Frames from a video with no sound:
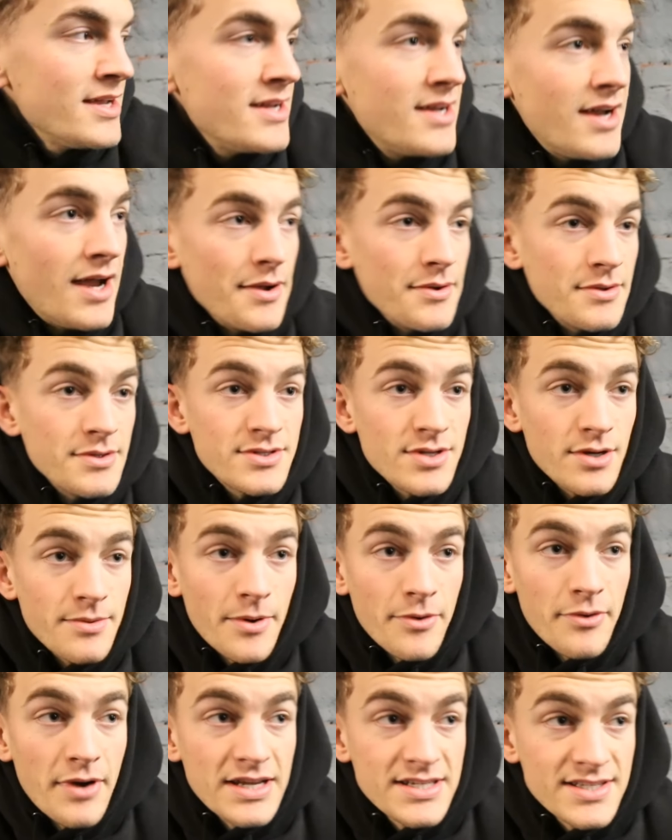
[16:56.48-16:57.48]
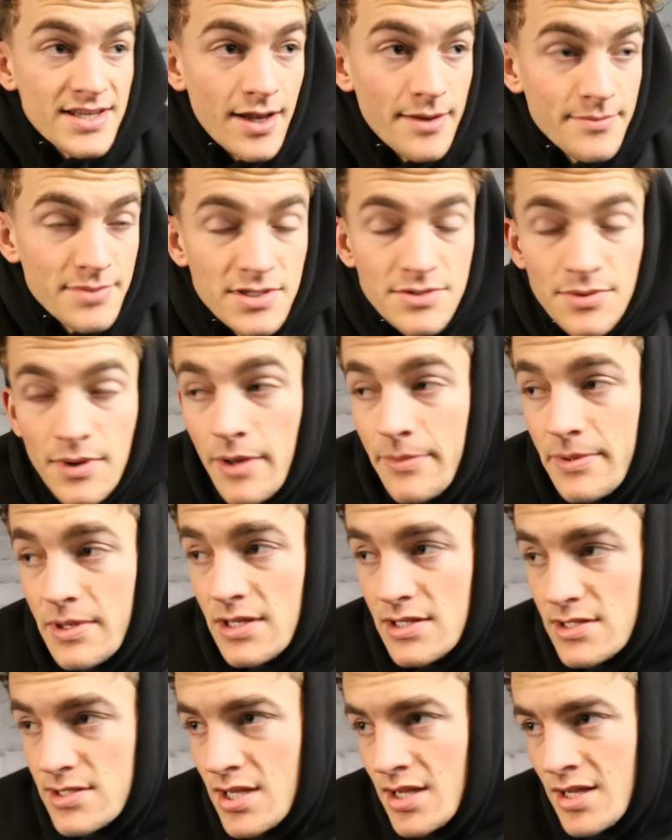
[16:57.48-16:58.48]
Alright, we're gonna talk about rest times as well,
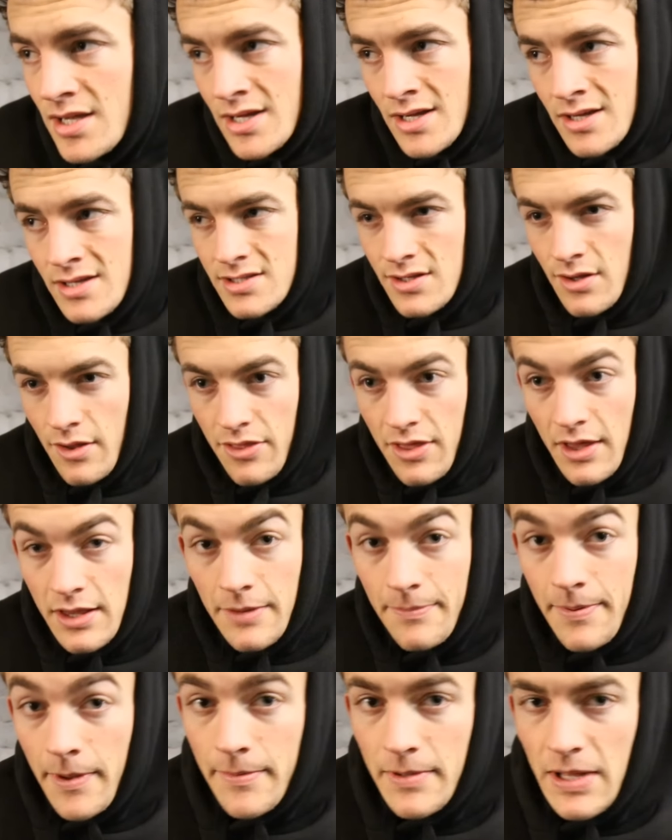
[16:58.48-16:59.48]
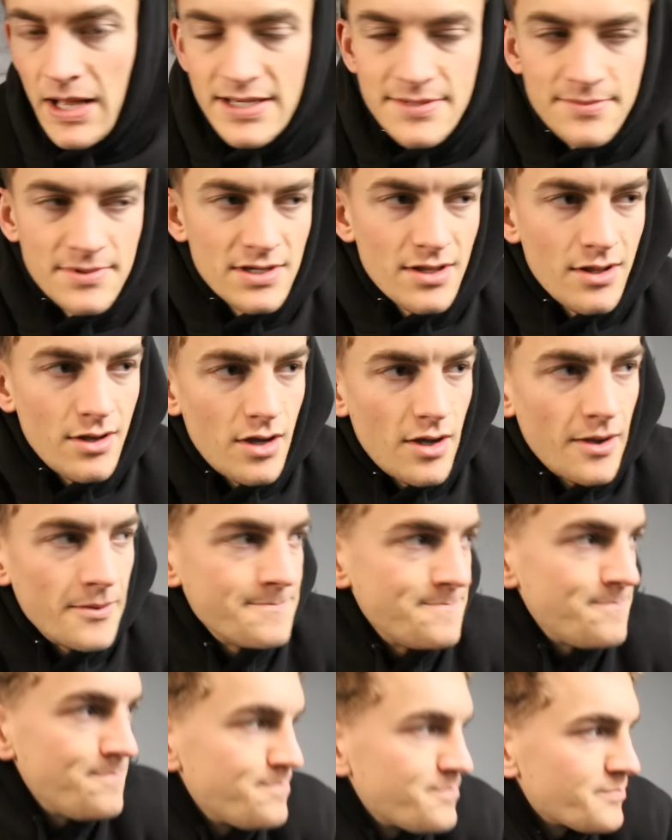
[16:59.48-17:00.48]
because it's another thing that people ask me a lot.
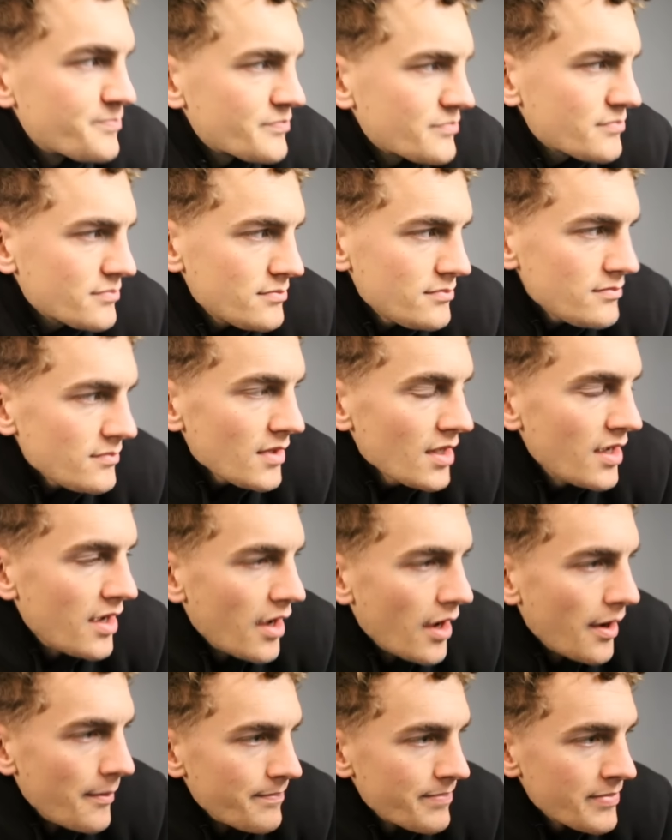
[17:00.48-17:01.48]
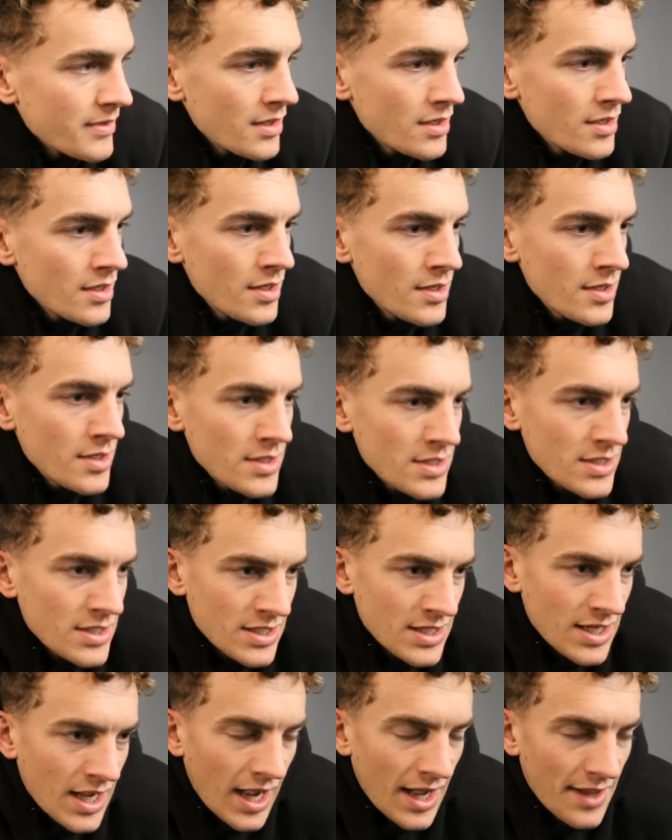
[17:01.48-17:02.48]

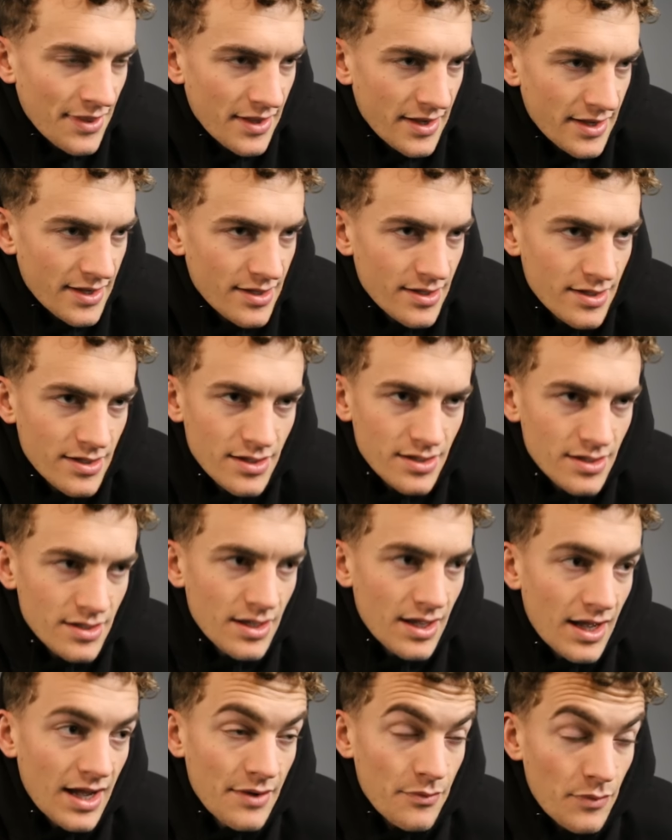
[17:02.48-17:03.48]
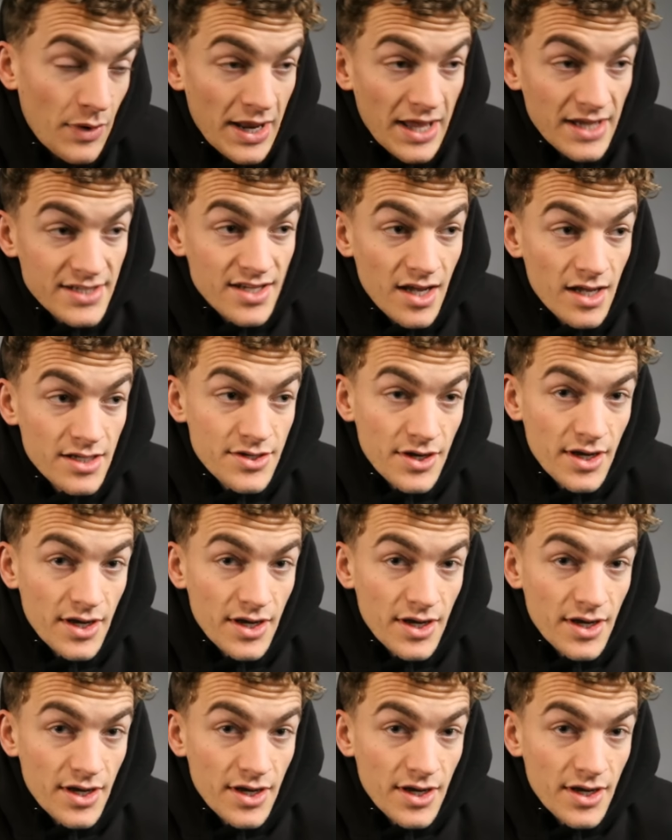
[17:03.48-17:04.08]
And like when I started